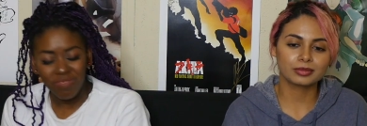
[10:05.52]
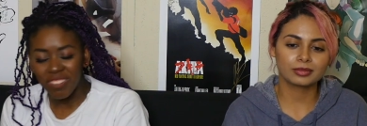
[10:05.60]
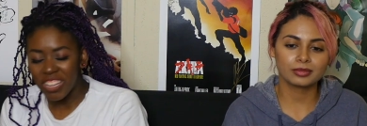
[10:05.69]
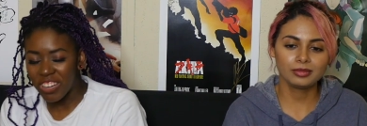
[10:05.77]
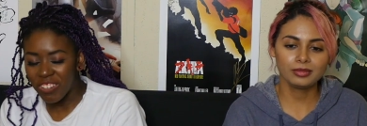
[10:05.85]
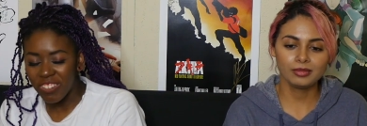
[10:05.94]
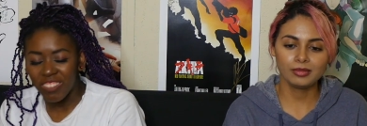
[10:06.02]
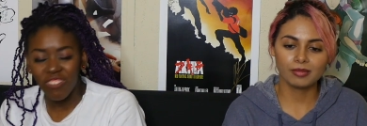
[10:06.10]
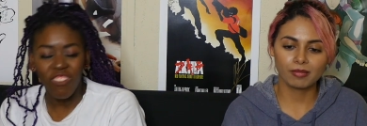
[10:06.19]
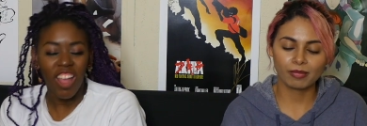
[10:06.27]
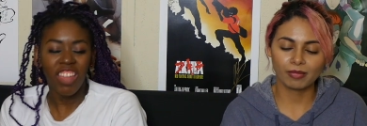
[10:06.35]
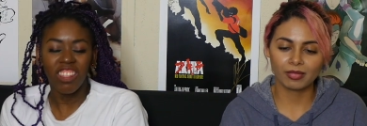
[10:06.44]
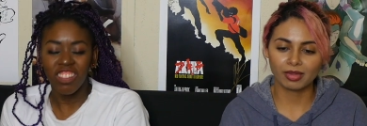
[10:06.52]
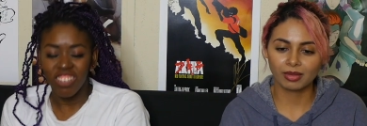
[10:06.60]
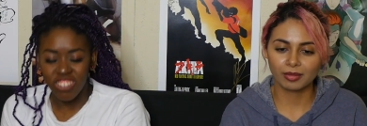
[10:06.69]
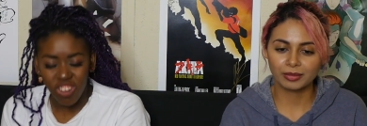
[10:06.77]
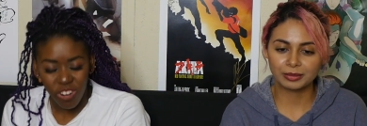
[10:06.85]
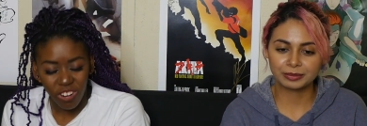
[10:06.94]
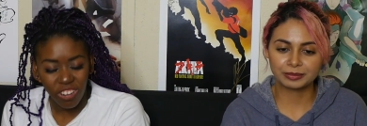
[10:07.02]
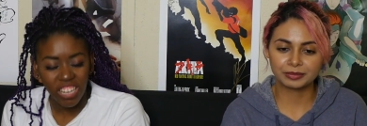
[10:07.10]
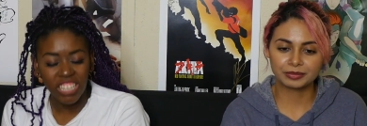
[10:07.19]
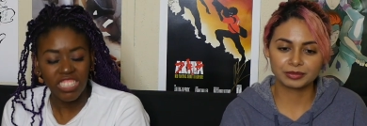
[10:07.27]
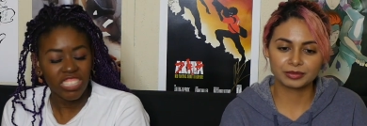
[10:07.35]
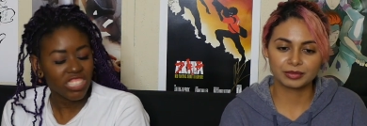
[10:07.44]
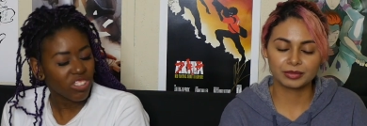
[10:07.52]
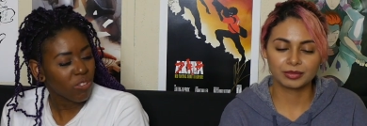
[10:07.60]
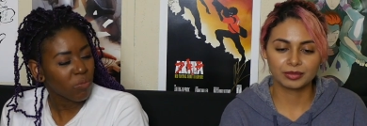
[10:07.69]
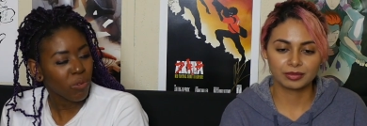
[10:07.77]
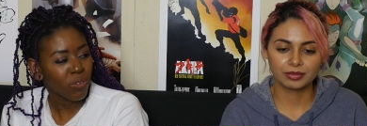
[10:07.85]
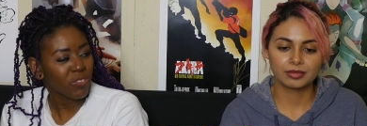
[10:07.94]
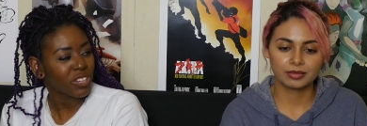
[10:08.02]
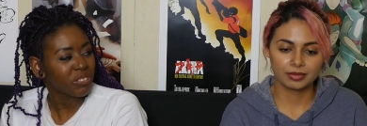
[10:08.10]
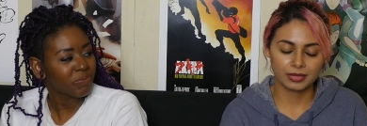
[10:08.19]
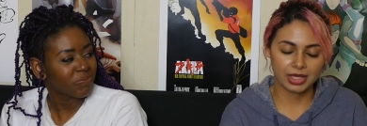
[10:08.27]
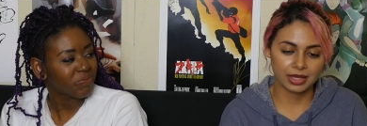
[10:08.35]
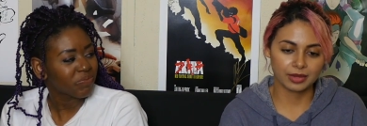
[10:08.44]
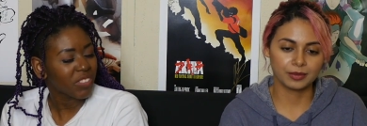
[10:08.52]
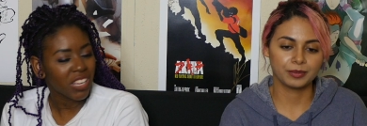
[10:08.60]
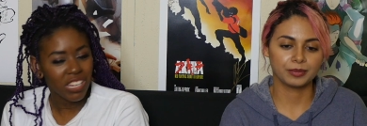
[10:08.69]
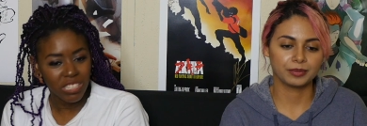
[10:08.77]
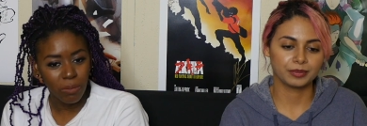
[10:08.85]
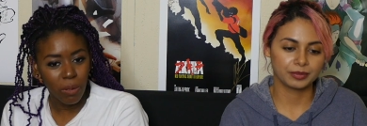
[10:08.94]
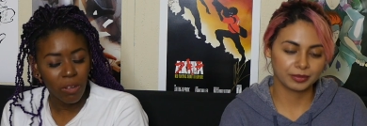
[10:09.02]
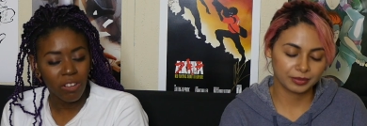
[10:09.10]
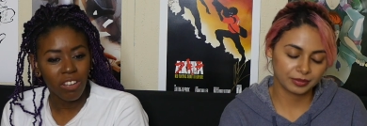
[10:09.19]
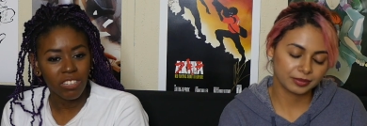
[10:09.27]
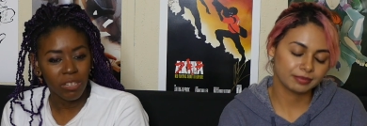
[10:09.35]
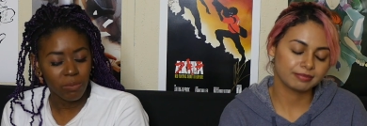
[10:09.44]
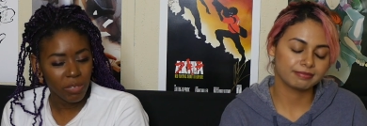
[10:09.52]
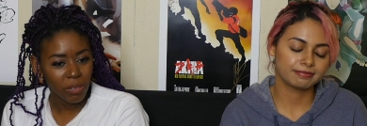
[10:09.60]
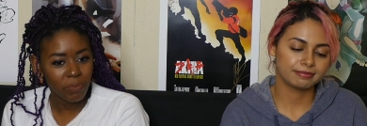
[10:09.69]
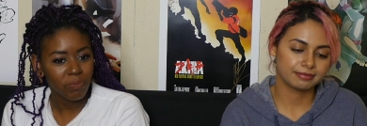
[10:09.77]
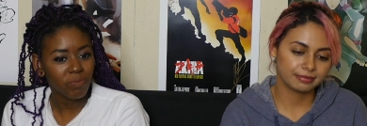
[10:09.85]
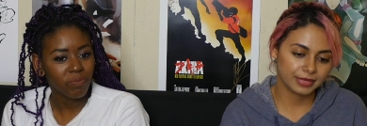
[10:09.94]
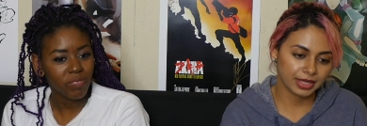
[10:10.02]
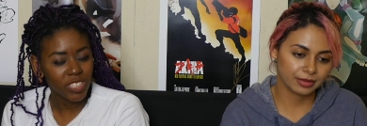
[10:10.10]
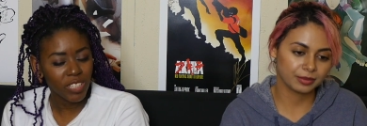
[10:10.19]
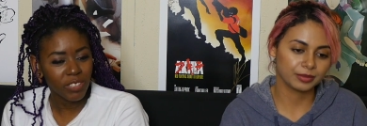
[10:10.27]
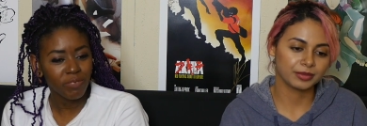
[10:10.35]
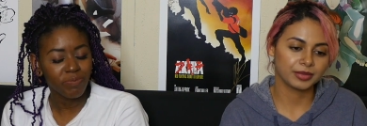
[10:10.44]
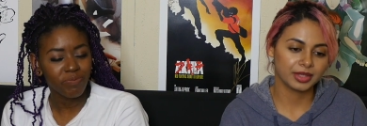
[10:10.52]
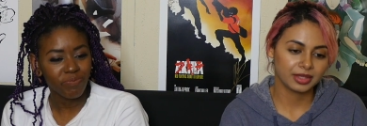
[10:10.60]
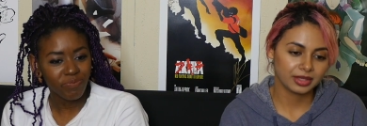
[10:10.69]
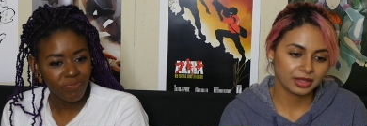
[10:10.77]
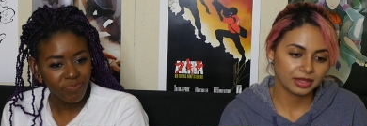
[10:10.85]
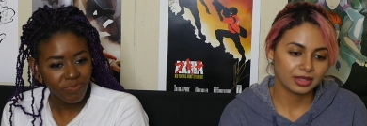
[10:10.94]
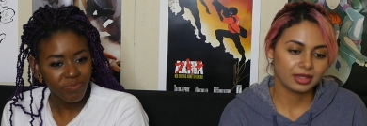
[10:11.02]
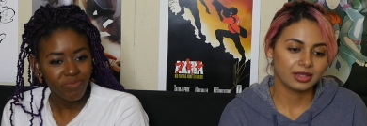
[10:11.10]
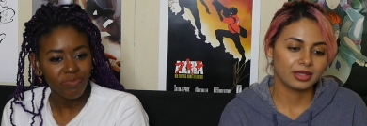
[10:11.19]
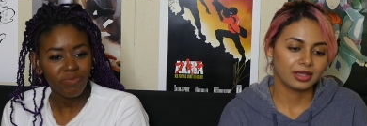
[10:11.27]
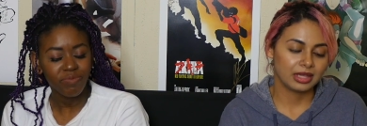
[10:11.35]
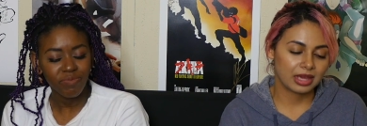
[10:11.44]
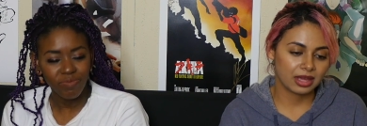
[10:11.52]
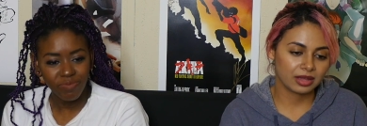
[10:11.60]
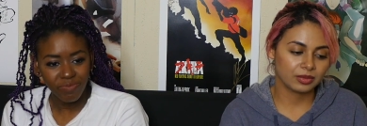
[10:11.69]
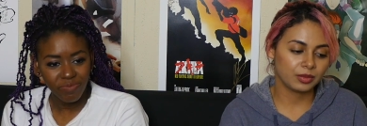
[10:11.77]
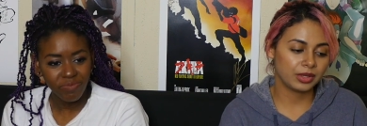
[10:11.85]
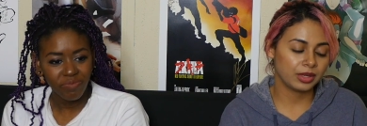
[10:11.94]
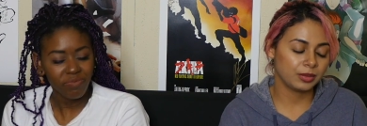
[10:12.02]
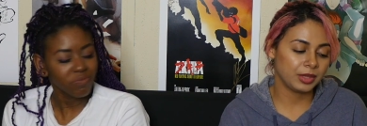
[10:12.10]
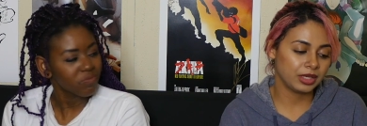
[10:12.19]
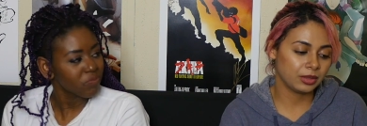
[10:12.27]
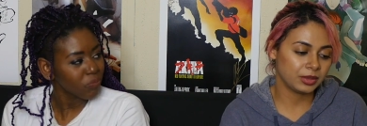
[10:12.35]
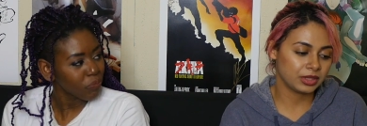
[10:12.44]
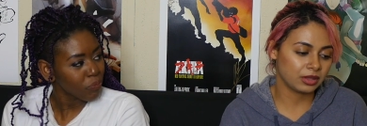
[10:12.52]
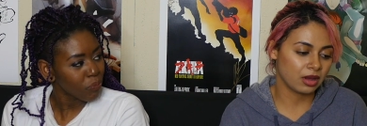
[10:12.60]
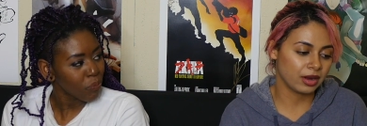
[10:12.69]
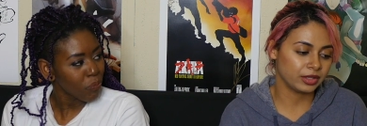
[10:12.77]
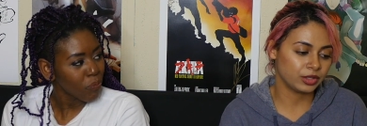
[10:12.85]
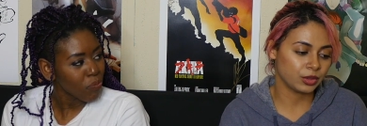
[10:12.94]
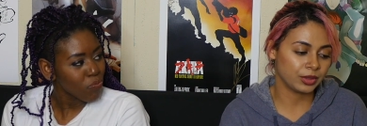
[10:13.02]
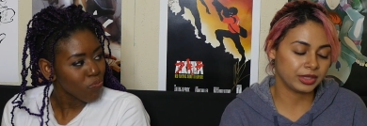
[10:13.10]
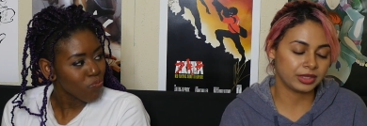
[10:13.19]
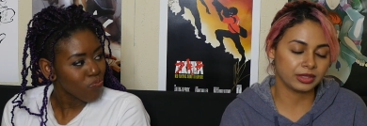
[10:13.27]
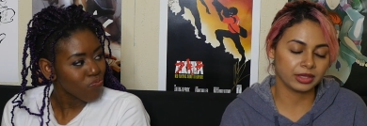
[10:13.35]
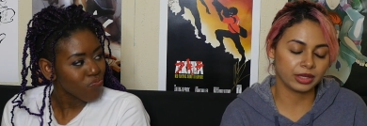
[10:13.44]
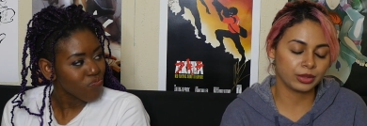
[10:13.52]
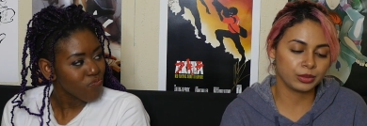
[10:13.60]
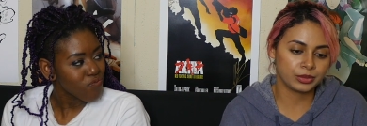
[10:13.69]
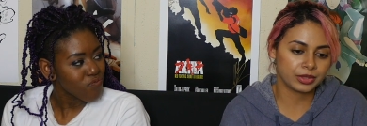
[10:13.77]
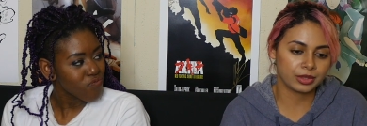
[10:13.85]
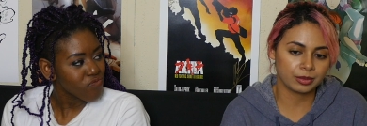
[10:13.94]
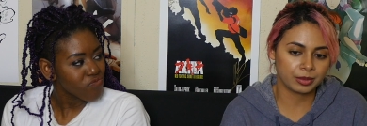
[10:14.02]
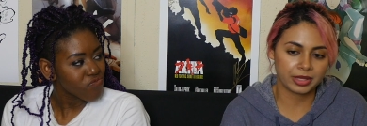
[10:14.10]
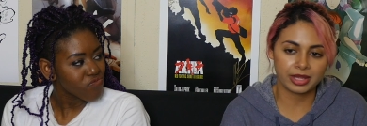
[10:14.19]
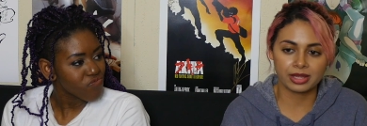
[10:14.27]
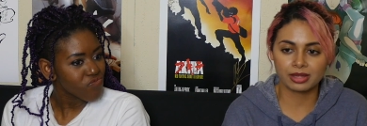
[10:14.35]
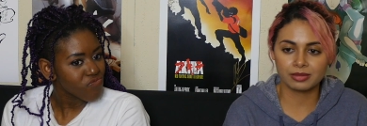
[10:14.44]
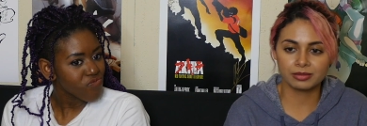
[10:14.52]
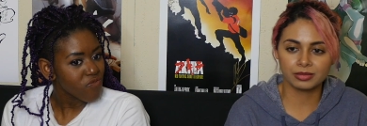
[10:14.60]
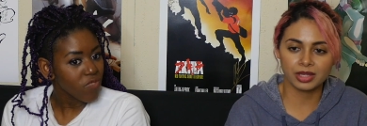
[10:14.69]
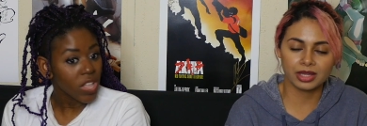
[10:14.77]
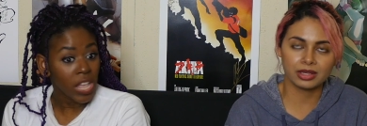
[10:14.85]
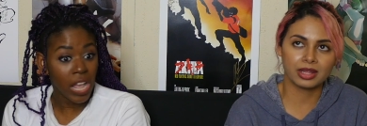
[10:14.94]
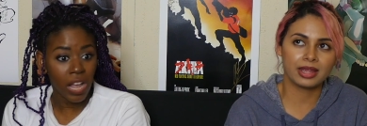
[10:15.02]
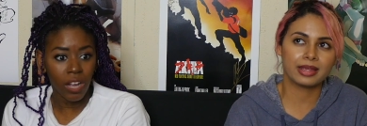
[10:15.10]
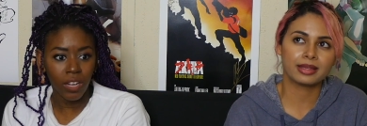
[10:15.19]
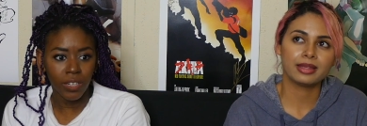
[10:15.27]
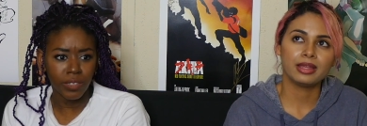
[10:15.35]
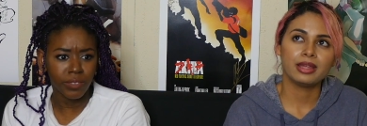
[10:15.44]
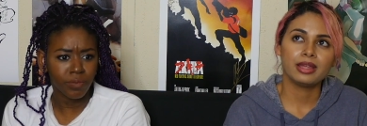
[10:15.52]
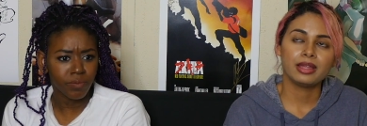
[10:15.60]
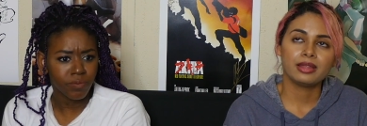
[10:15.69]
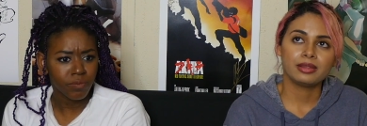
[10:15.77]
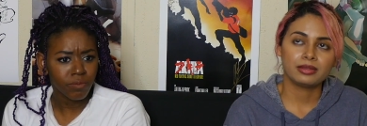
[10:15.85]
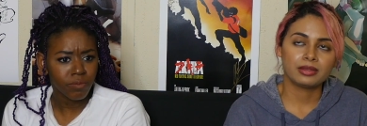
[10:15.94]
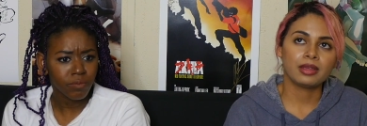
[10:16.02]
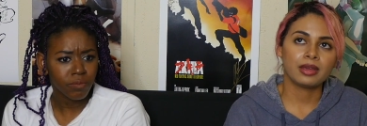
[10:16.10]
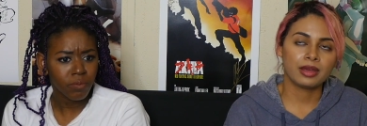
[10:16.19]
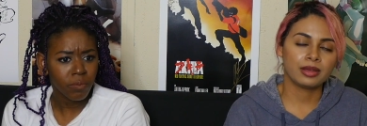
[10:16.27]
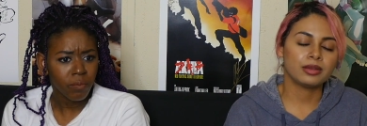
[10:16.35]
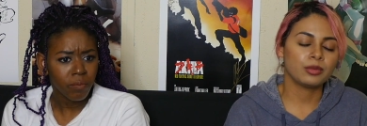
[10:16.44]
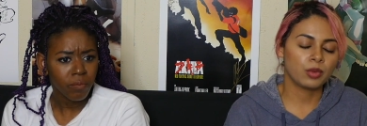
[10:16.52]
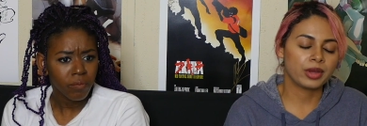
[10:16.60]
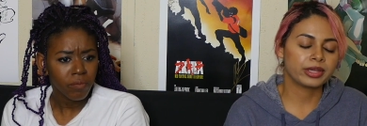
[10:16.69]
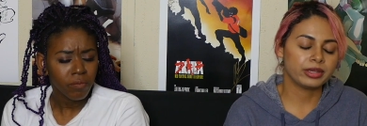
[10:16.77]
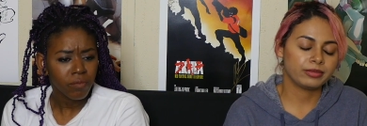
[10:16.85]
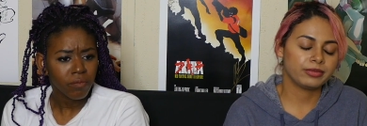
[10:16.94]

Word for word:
Speaker 1: you know, finally the Joker gets his own movie, yeah, and it's about goddamn time. Yeah, so.
Speaker 2: Yeah, well, I mean, that was a hard choice, and like, who's gonna play him? And yeah. like, uh, Joaquin